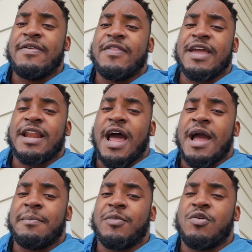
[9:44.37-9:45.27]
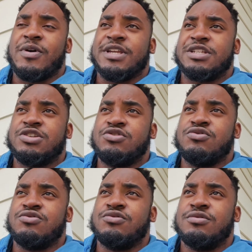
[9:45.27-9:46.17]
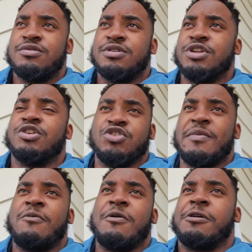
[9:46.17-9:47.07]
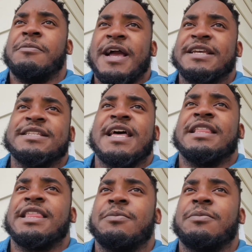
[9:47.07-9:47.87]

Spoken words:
and then I'm going to do my 1 rep max of that.